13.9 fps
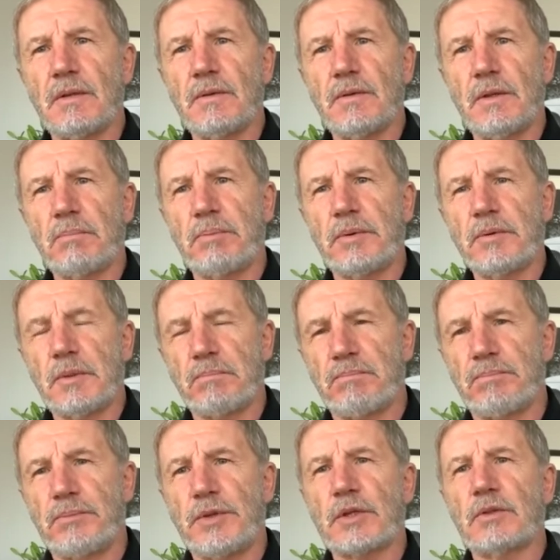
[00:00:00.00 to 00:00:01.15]
the
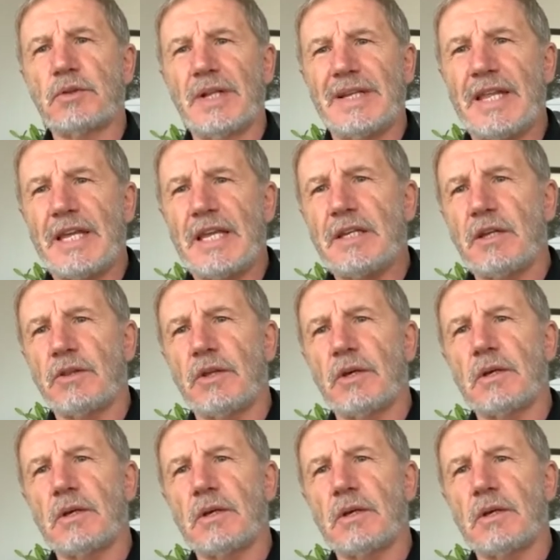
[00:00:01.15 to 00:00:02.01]
leader